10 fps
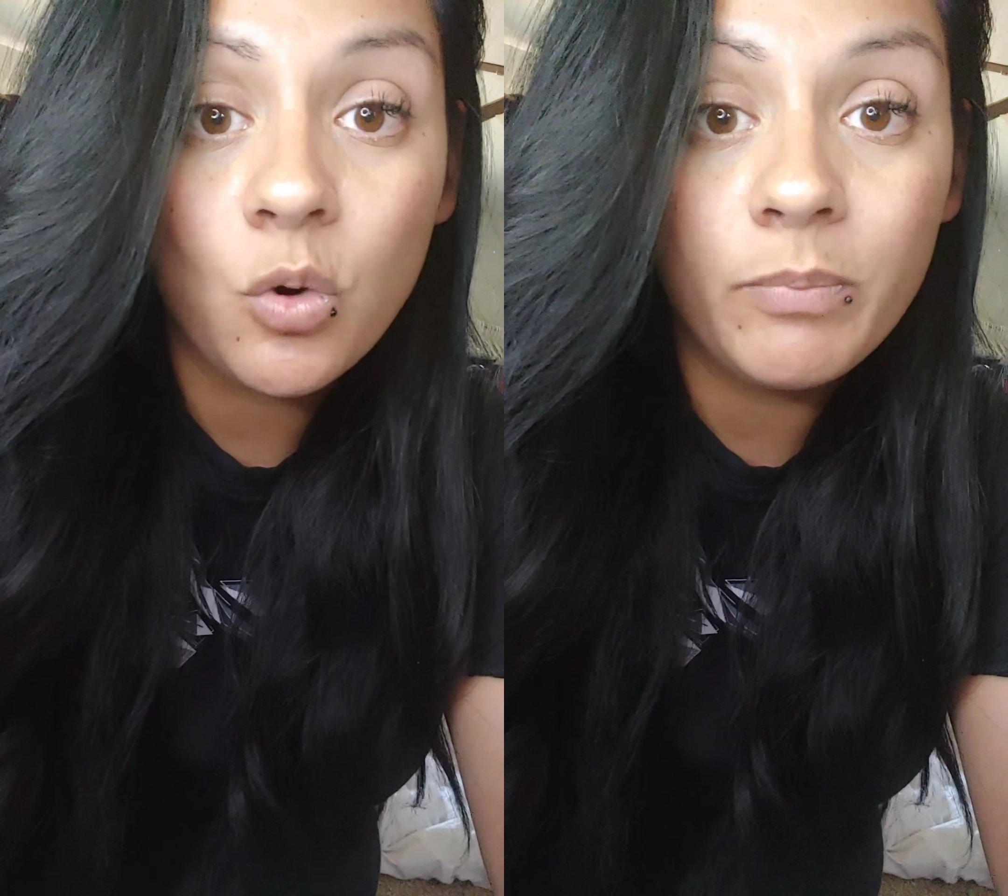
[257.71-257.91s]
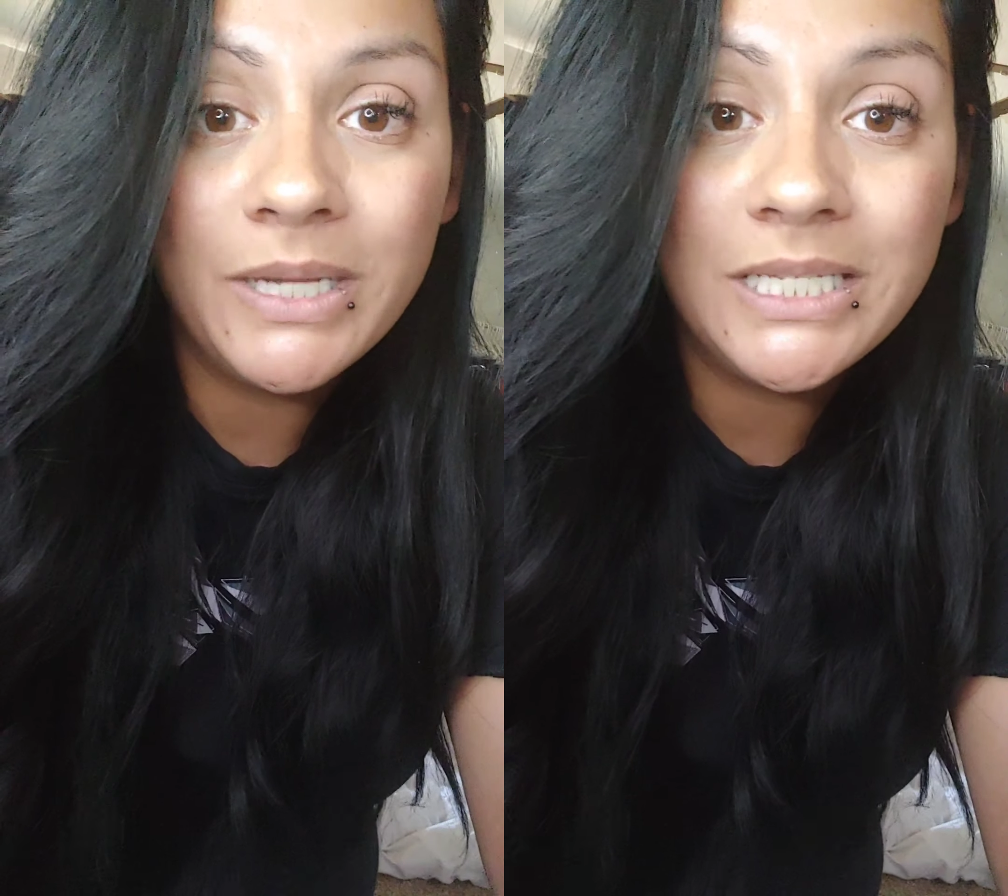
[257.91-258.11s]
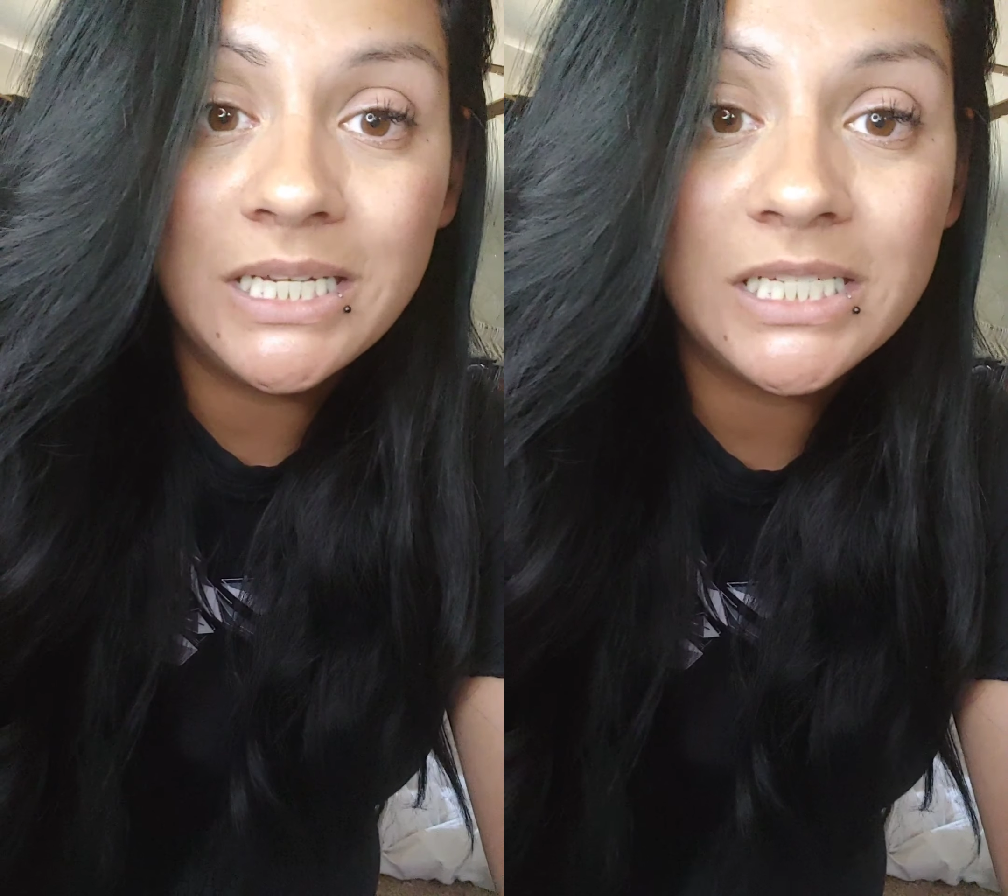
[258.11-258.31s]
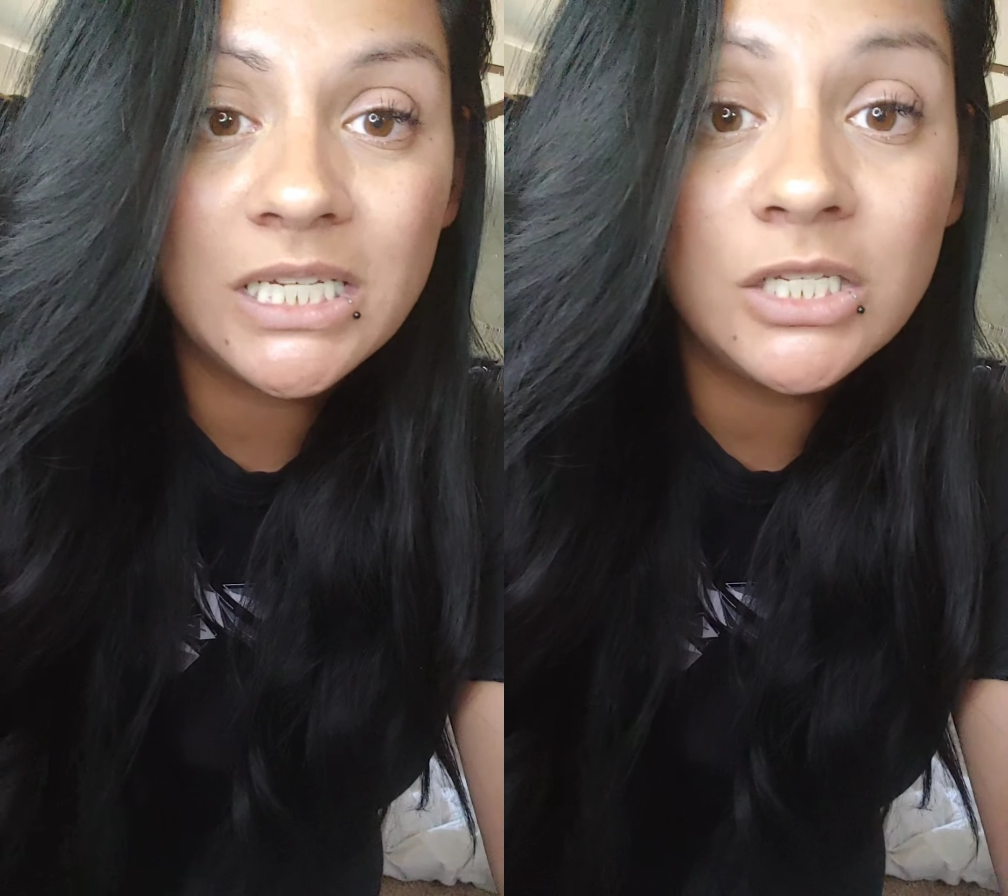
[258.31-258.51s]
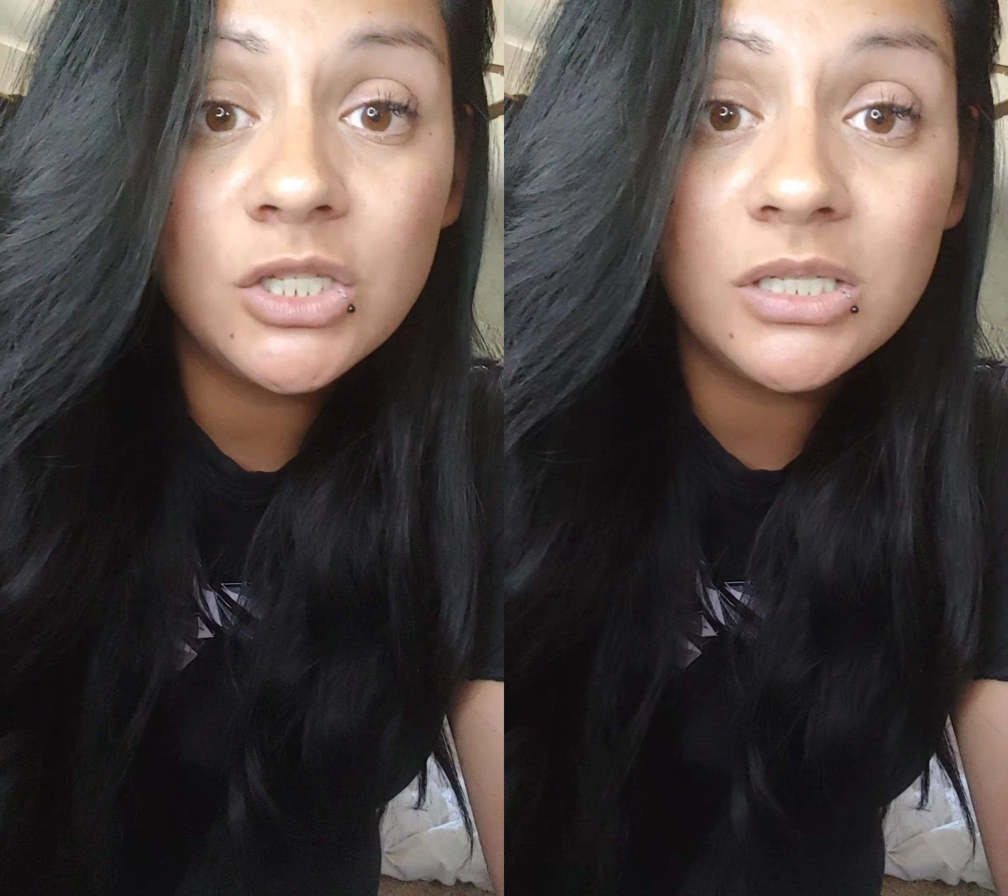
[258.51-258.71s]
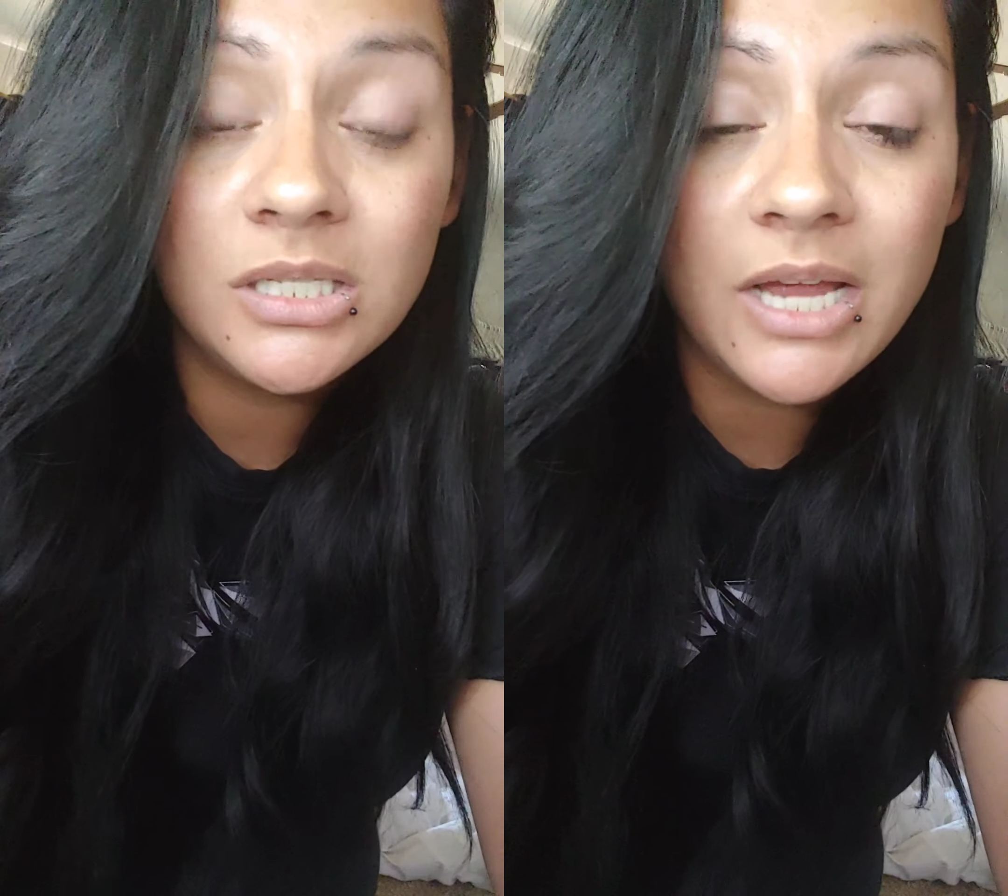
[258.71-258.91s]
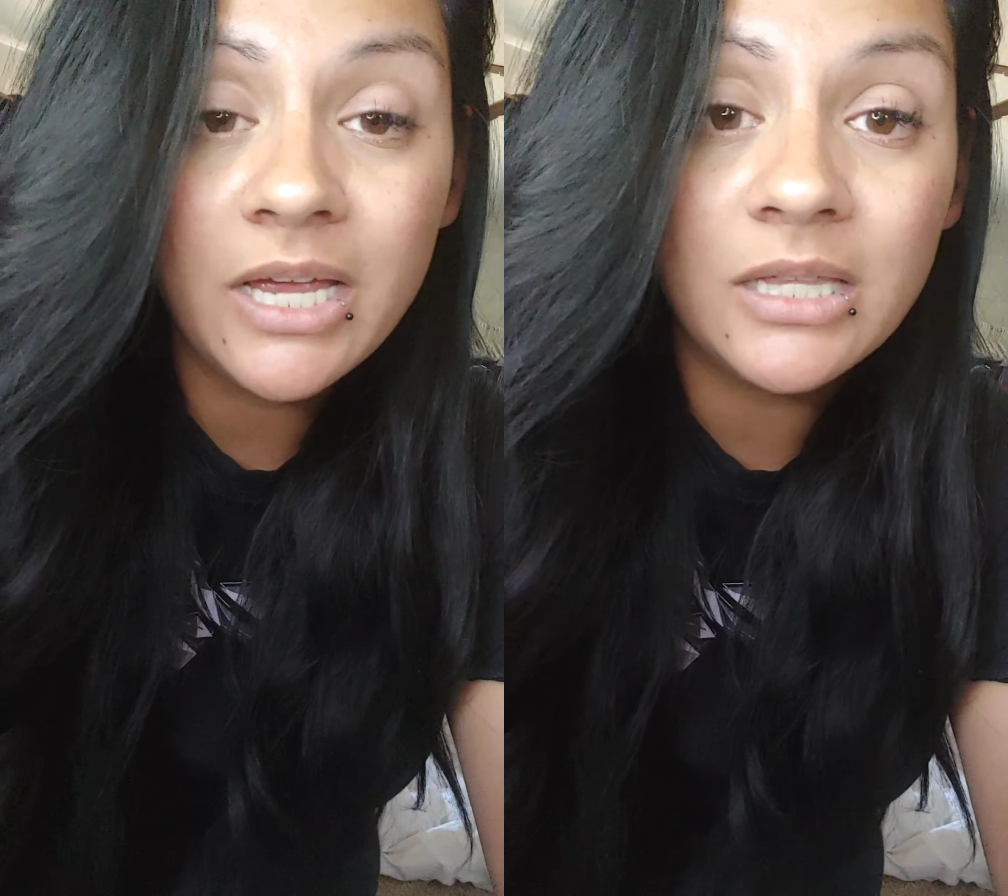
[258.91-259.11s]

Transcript: or petition to stay